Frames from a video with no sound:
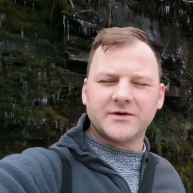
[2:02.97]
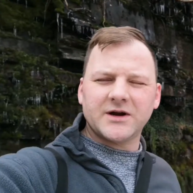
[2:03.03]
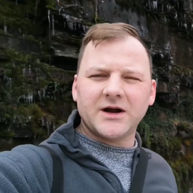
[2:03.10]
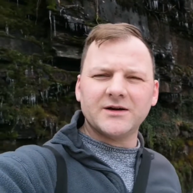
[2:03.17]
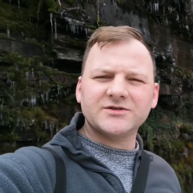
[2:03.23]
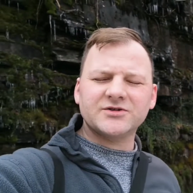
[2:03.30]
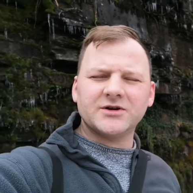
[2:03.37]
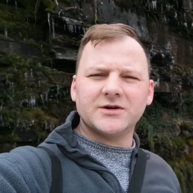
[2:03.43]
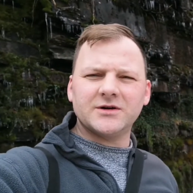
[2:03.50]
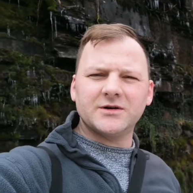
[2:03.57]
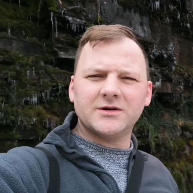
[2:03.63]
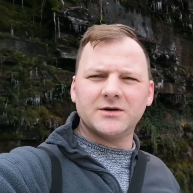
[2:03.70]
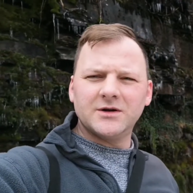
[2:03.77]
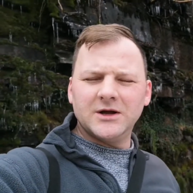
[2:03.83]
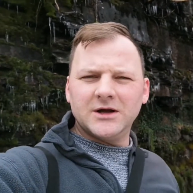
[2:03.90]
to catch a
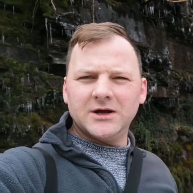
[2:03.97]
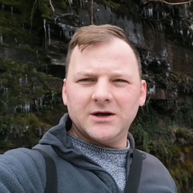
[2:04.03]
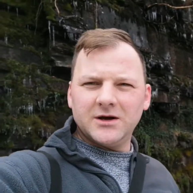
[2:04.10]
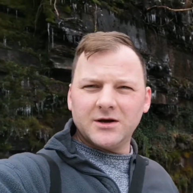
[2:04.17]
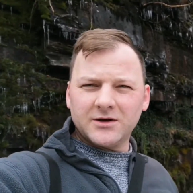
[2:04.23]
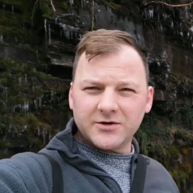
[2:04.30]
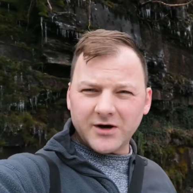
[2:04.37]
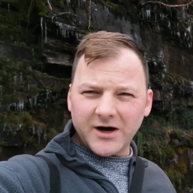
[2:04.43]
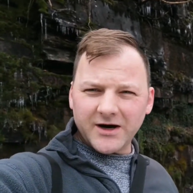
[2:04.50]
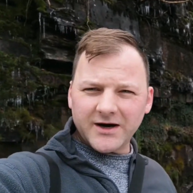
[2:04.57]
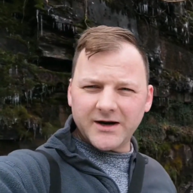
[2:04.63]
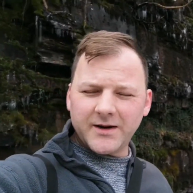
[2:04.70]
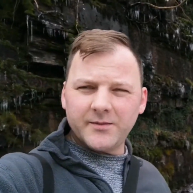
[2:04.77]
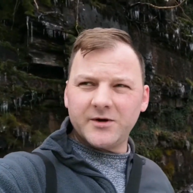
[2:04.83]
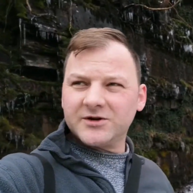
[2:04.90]

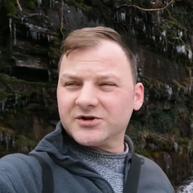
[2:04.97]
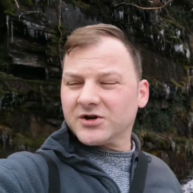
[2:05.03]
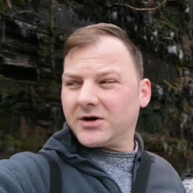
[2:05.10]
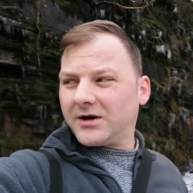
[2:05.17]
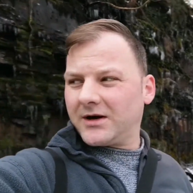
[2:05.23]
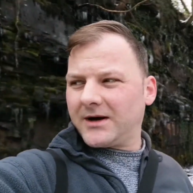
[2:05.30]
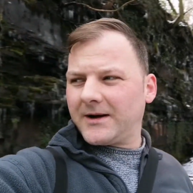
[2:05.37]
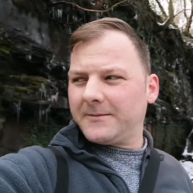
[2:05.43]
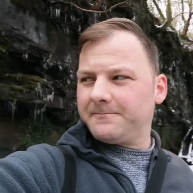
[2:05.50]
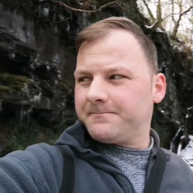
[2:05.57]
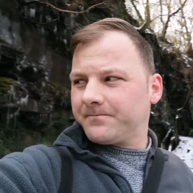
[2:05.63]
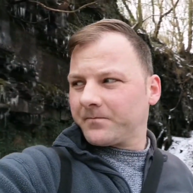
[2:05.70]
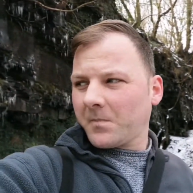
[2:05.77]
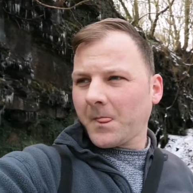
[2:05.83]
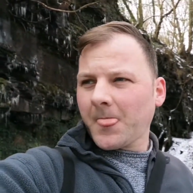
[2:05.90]
cracking image.
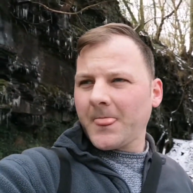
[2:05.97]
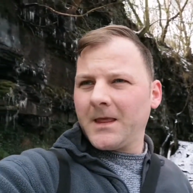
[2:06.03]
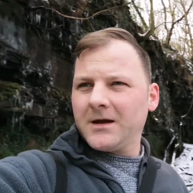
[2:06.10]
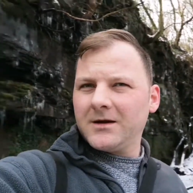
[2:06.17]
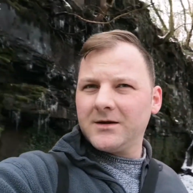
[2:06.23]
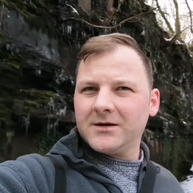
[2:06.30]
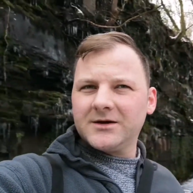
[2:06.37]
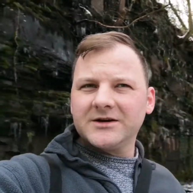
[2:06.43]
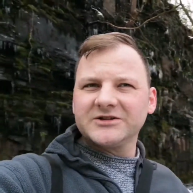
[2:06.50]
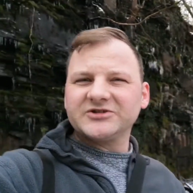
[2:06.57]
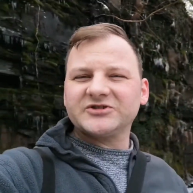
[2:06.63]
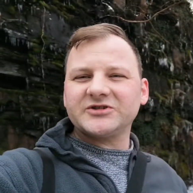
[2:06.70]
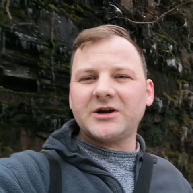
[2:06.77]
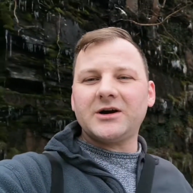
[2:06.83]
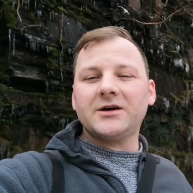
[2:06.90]

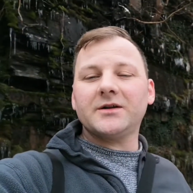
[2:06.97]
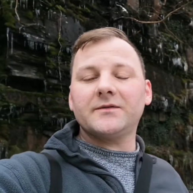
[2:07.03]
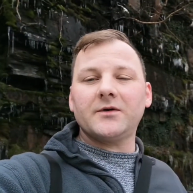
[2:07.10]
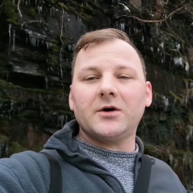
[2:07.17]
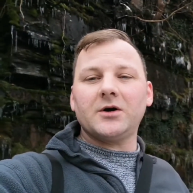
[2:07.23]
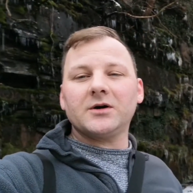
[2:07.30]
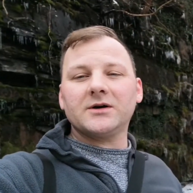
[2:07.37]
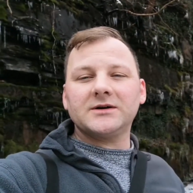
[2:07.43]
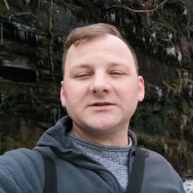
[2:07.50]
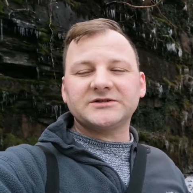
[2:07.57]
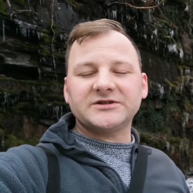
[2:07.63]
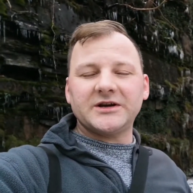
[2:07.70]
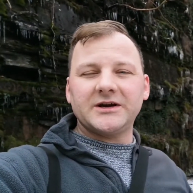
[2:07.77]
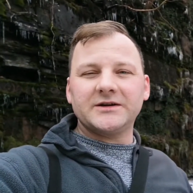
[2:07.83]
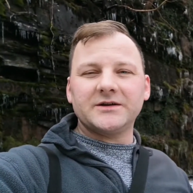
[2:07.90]
Start of the vlog, I
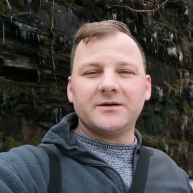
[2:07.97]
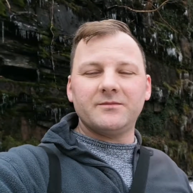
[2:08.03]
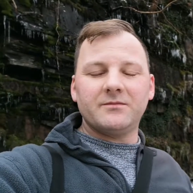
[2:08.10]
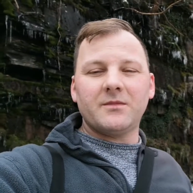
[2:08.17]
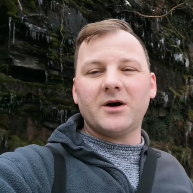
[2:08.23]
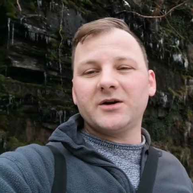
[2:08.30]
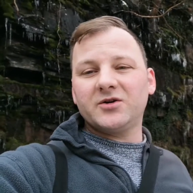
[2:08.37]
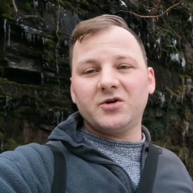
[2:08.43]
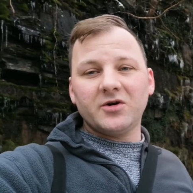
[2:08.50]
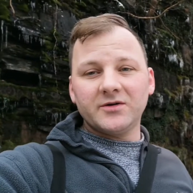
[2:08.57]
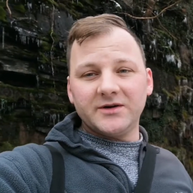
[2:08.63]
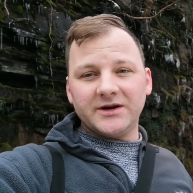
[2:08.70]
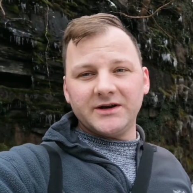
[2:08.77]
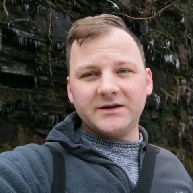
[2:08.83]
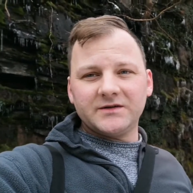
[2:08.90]
said I might not
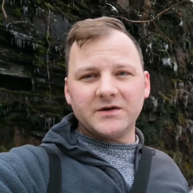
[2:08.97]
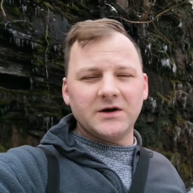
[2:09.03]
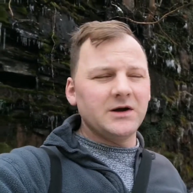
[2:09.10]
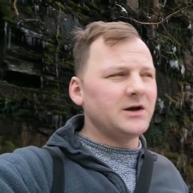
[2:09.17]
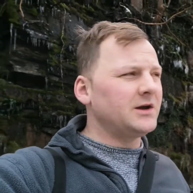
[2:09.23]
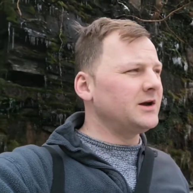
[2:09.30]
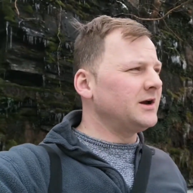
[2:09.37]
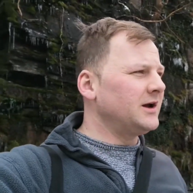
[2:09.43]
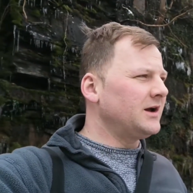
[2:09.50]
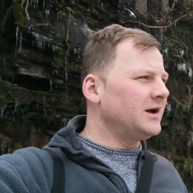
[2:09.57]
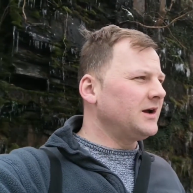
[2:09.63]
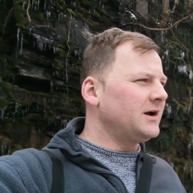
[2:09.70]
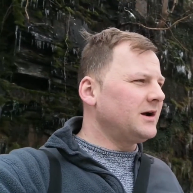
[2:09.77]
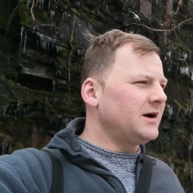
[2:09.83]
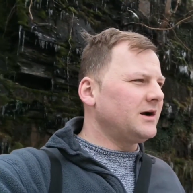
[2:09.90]
need
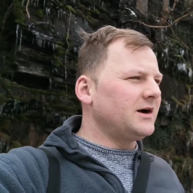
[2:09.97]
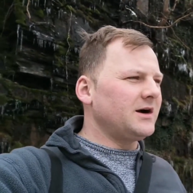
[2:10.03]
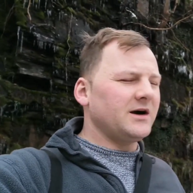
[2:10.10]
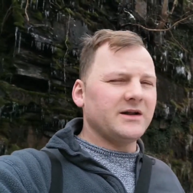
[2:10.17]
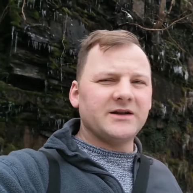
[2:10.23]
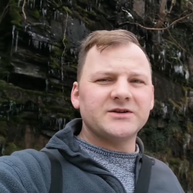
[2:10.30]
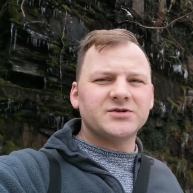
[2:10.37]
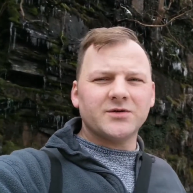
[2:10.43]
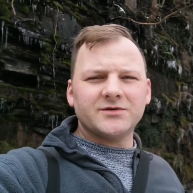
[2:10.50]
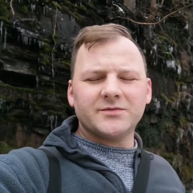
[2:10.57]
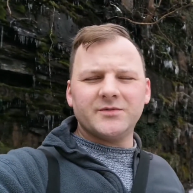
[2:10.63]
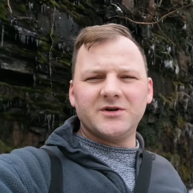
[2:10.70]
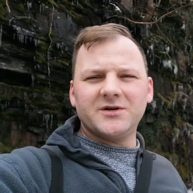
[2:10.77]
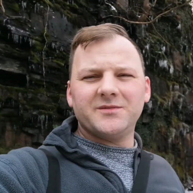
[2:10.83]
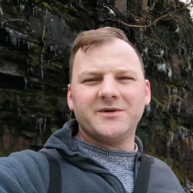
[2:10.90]
the
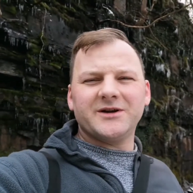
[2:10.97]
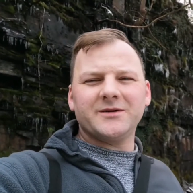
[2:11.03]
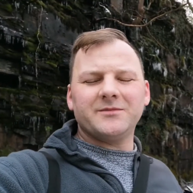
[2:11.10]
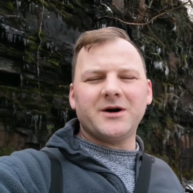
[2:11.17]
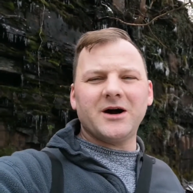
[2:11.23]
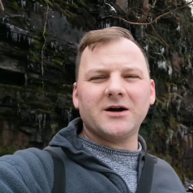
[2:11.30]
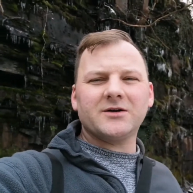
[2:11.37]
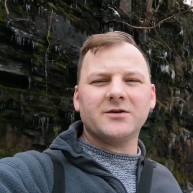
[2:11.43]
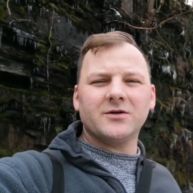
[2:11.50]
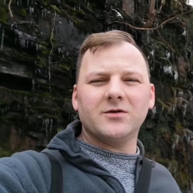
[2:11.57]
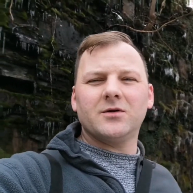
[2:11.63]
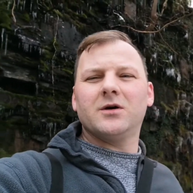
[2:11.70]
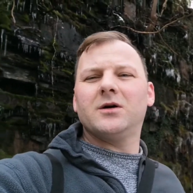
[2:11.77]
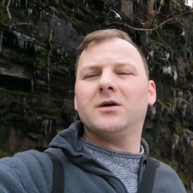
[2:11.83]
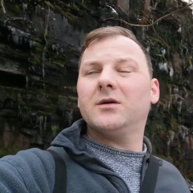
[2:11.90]
200mm
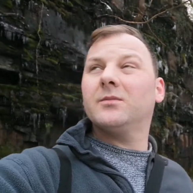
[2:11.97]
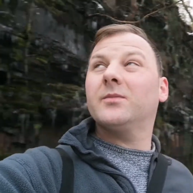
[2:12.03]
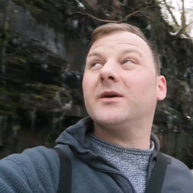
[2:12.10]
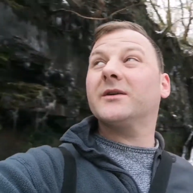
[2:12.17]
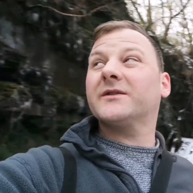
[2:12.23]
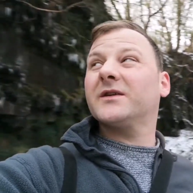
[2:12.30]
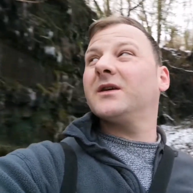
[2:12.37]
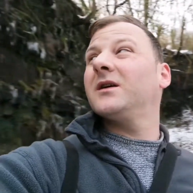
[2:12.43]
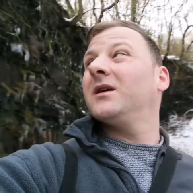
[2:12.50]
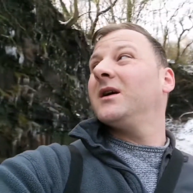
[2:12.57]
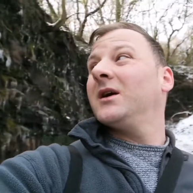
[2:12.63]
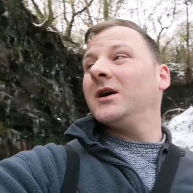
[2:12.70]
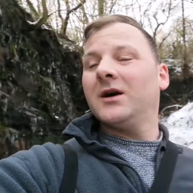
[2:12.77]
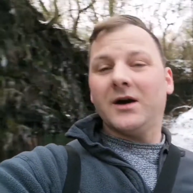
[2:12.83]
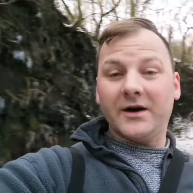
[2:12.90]
macro, but
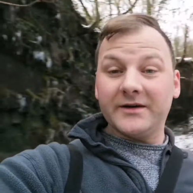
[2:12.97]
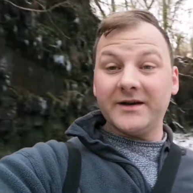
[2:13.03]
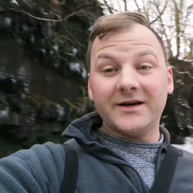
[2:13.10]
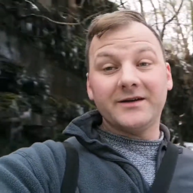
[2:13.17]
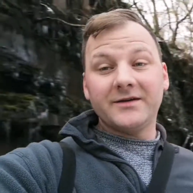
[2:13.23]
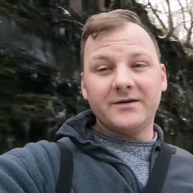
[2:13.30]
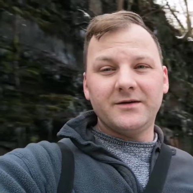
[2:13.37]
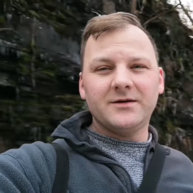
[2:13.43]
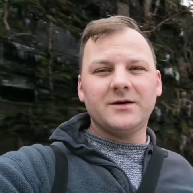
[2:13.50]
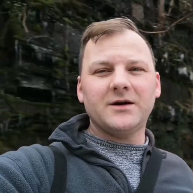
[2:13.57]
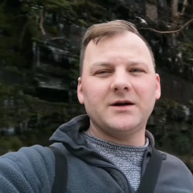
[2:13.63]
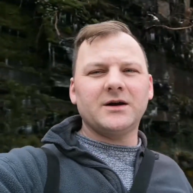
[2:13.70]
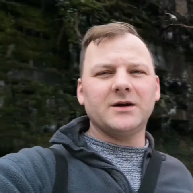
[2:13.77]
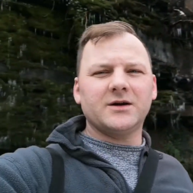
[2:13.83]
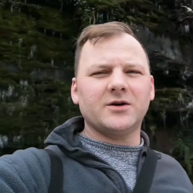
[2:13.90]
I did.
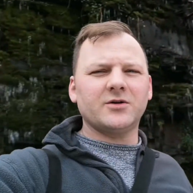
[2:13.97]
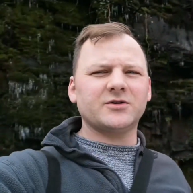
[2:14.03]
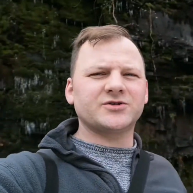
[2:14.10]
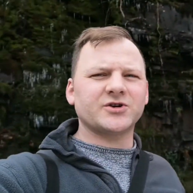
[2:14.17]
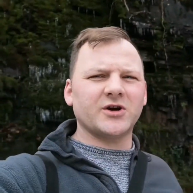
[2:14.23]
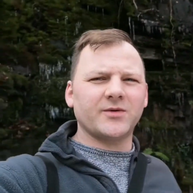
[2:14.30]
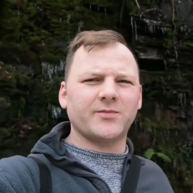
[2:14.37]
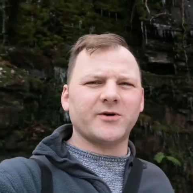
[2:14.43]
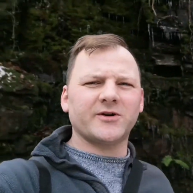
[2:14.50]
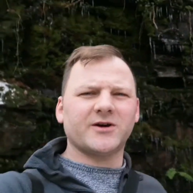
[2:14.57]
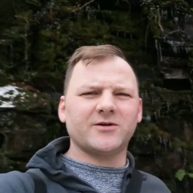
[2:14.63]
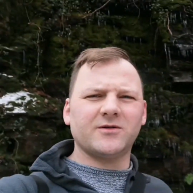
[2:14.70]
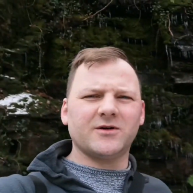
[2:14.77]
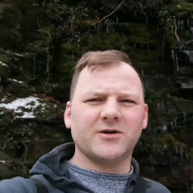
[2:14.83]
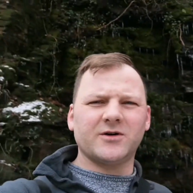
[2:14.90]
I got the tripod
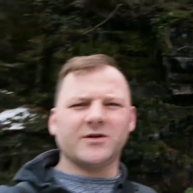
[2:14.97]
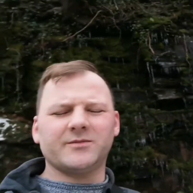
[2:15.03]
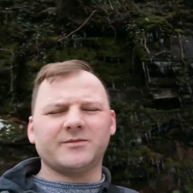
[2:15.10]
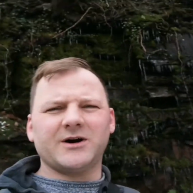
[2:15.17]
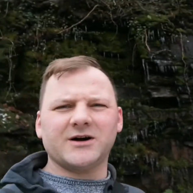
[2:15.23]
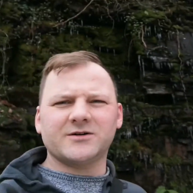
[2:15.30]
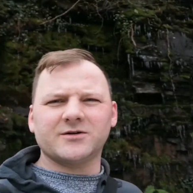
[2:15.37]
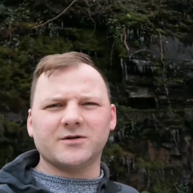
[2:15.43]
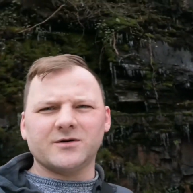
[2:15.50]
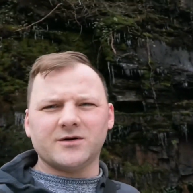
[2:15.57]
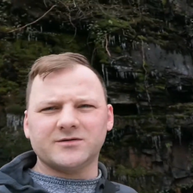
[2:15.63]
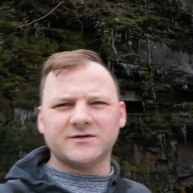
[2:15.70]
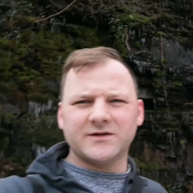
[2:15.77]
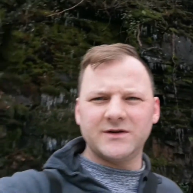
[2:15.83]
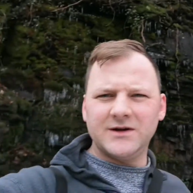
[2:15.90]
out, I got the macro
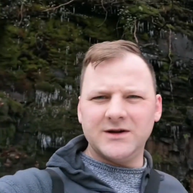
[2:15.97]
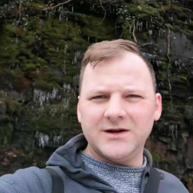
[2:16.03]
out,